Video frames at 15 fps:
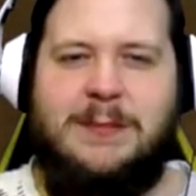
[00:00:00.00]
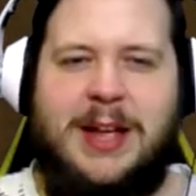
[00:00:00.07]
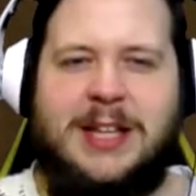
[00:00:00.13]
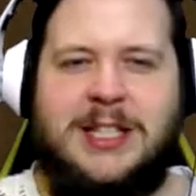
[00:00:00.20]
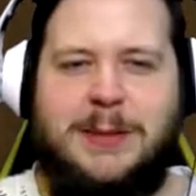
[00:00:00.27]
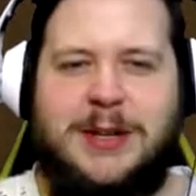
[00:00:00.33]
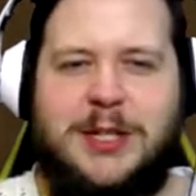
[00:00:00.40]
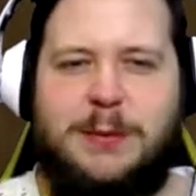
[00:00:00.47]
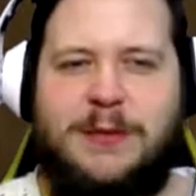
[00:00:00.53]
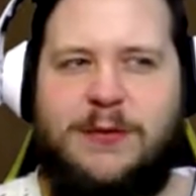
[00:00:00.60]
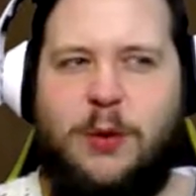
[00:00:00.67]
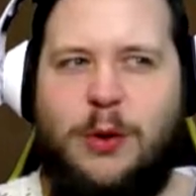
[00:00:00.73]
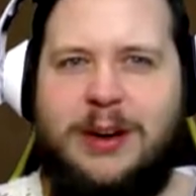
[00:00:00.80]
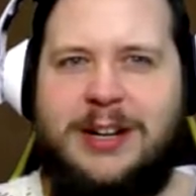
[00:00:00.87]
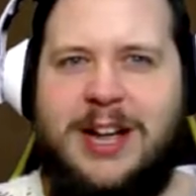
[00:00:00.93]
As I mentioned
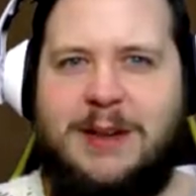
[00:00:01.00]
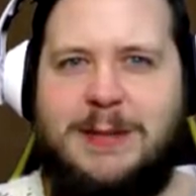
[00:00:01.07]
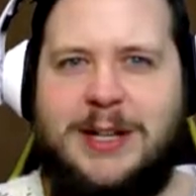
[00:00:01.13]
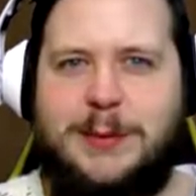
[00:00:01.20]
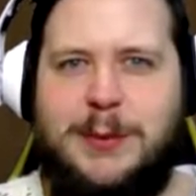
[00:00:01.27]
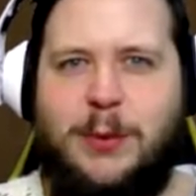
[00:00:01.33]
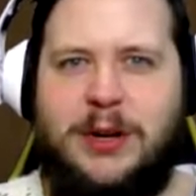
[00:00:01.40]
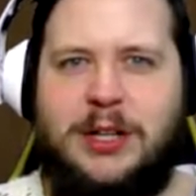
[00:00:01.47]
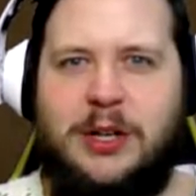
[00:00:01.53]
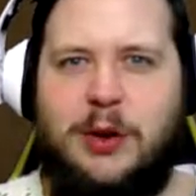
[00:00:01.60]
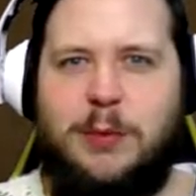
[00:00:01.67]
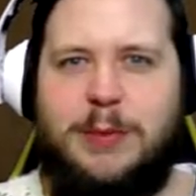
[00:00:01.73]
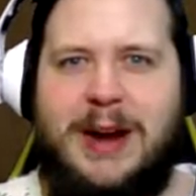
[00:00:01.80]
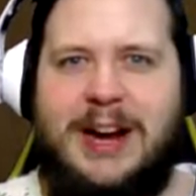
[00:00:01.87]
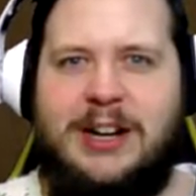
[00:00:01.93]
before, it kind of makes me want to go
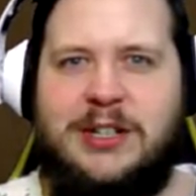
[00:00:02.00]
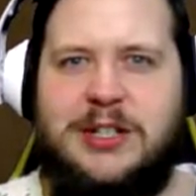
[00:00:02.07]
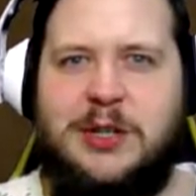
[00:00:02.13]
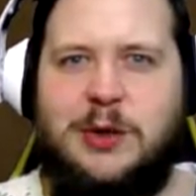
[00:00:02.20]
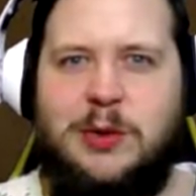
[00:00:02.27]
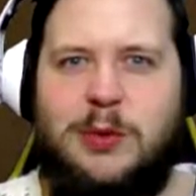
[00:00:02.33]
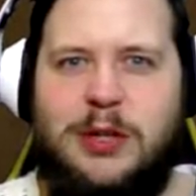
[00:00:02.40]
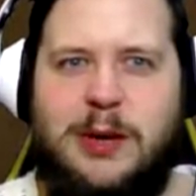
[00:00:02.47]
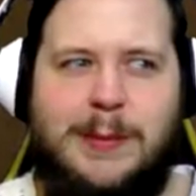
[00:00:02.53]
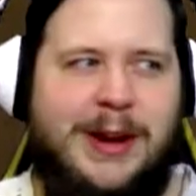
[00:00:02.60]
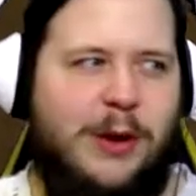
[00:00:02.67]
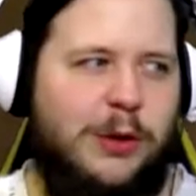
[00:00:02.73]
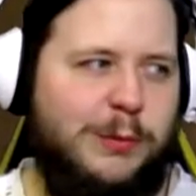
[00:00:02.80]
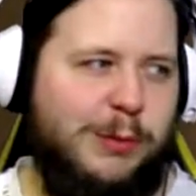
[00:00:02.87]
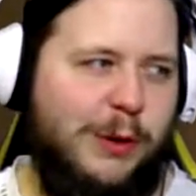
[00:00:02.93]
back to look at my
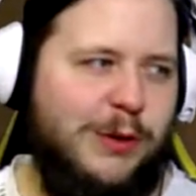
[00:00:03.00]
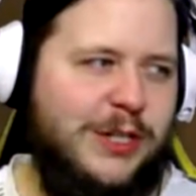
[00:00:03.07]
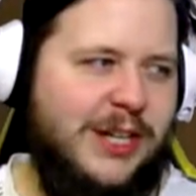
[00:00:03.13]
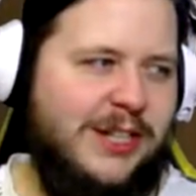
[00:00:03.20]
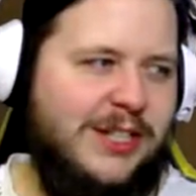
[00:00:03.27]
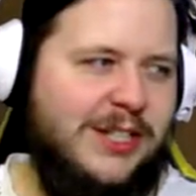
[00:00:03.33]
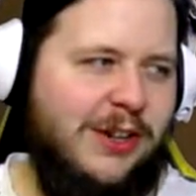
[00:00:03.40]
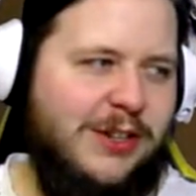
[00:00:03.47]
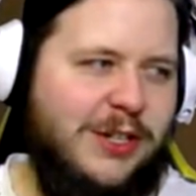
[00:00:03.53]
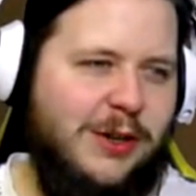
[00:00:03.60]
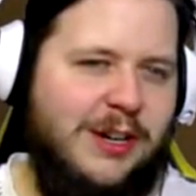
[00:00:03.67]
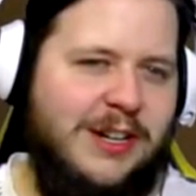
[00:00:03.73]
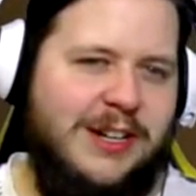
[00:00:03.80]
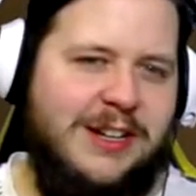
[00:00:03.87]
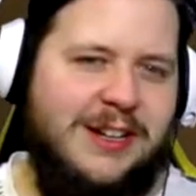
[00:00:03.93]
old projects on
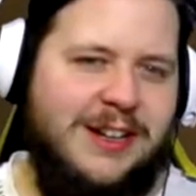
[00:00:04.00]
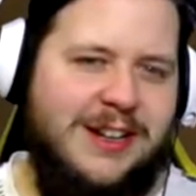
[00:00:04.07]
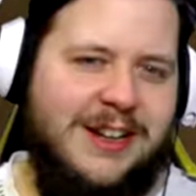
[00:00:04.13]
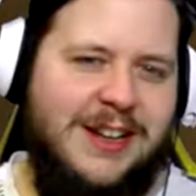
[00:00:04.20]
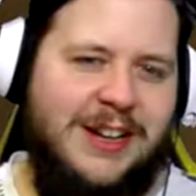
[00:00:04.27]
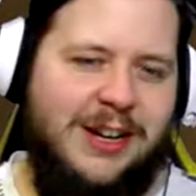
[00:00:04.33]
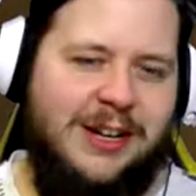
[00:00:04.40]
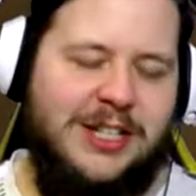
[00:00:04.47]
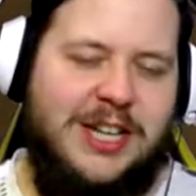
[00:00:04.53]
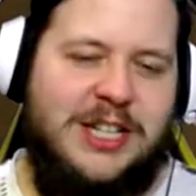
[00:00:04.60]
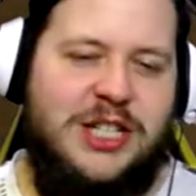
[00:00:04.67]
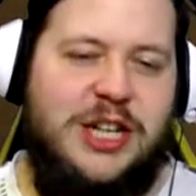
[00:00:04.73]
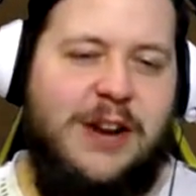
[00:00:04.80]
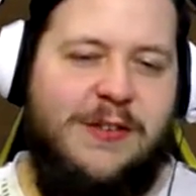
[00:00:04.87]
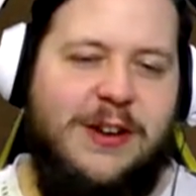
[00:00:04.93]
Unity, because I
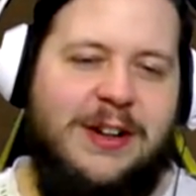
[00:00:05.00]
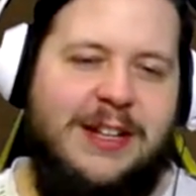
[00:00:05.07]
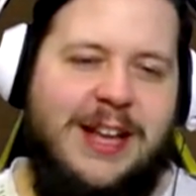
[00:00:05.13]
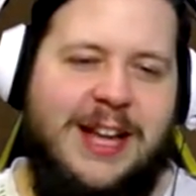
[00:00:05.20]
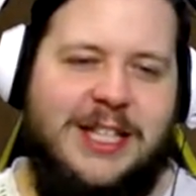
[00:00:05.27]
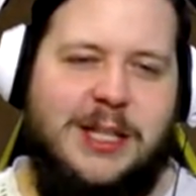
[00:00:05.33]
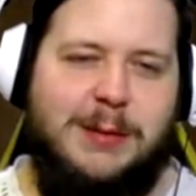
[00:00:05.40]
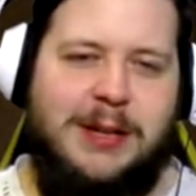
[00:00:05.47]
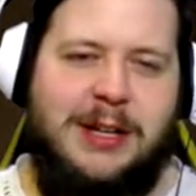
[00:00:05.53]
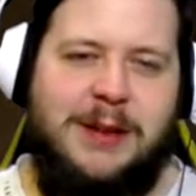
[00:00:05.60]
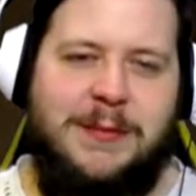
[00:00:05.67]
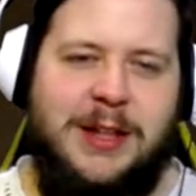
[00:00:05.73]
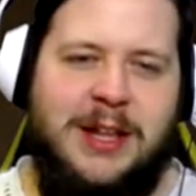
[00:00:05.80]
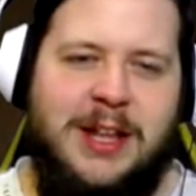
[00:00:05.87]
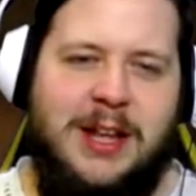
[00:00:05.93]
definitely had something
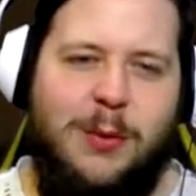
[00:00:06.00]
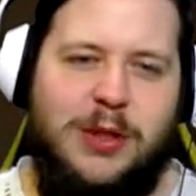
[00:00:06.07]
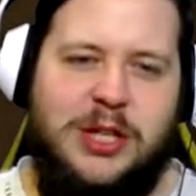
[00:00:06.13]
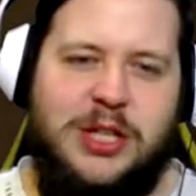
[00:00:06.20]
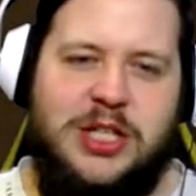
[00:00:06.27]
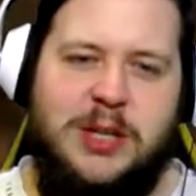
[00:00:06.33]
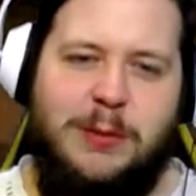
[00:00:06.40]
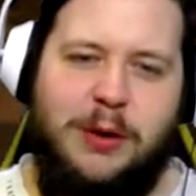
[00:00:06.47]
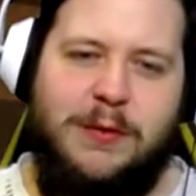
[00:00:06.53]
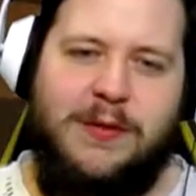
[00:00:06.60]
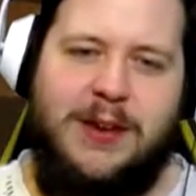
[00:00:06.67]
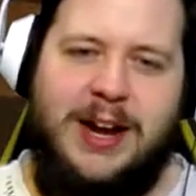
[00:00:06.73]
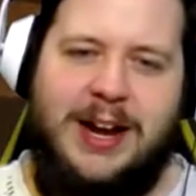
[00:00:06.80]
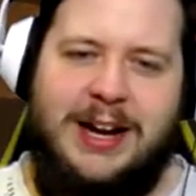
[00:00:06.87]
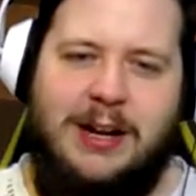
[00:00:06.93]
with a similar
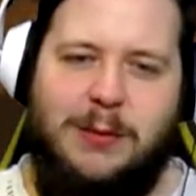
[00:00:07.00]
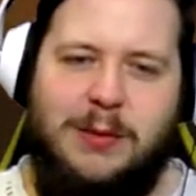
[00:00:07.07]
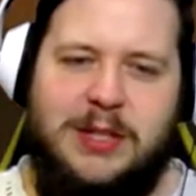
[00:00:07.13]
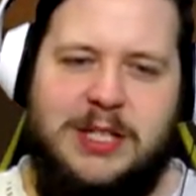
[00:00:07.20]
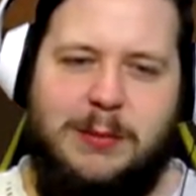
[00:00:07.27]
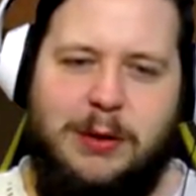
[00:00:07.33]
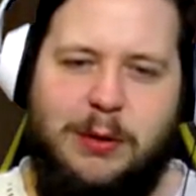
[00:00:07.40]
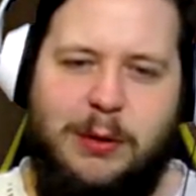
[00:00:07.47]
vein, with a similar